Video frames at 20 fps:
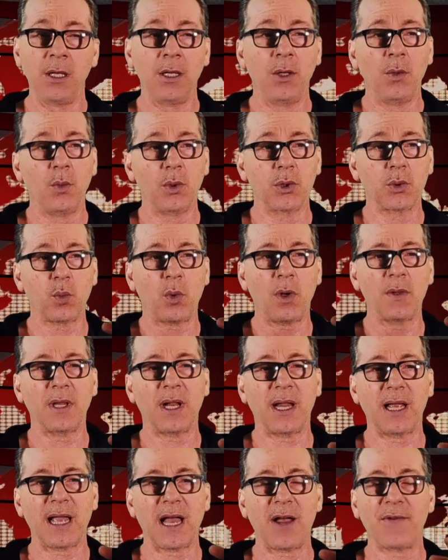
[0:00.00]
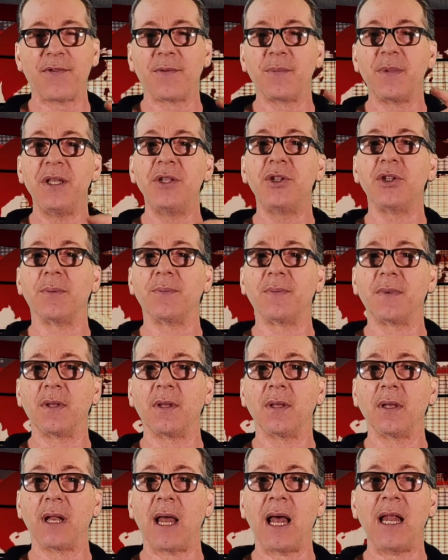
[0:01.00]
was one that I got from Egypt.
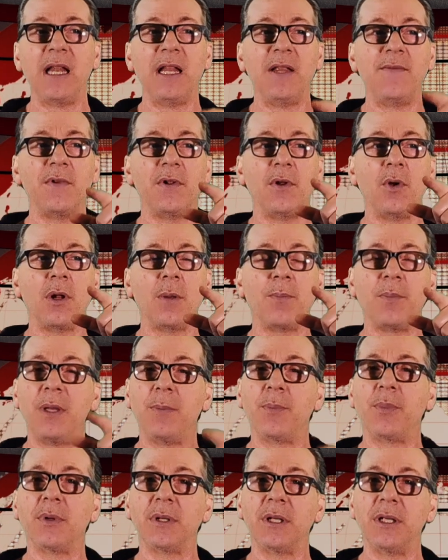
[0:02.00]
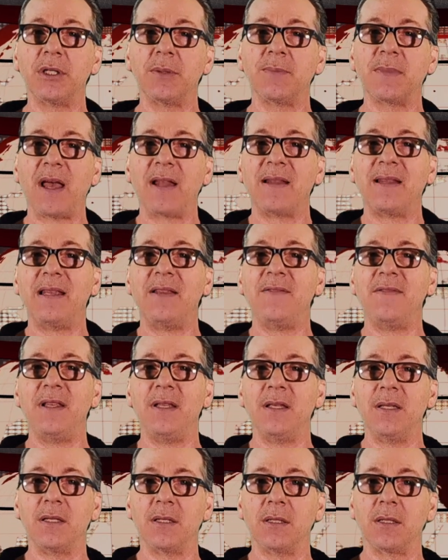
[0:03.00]
And I didn't even know that people in Egypt had
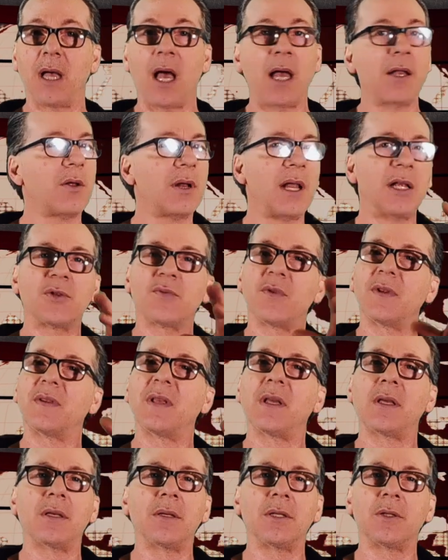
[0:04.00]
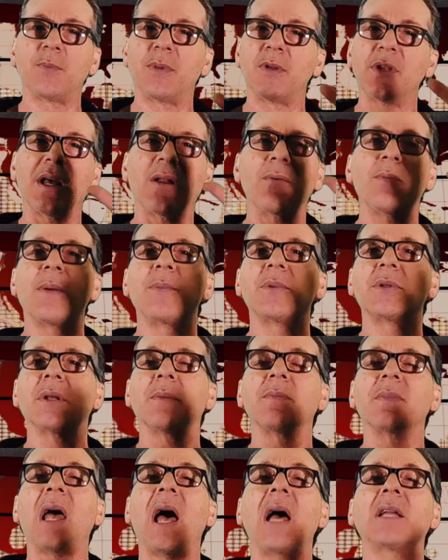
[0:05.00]
TVs. I know that's ridiculous, but you got to remember,
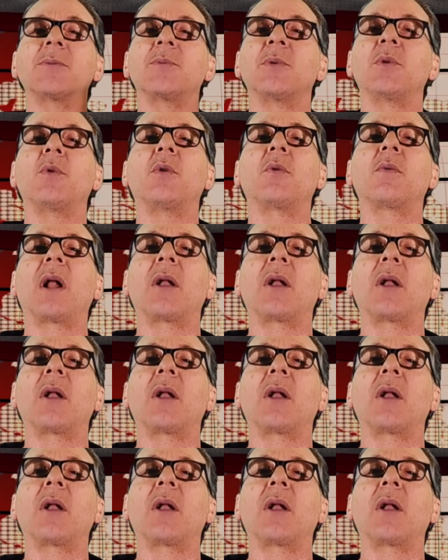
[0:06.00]
some doc's been all around the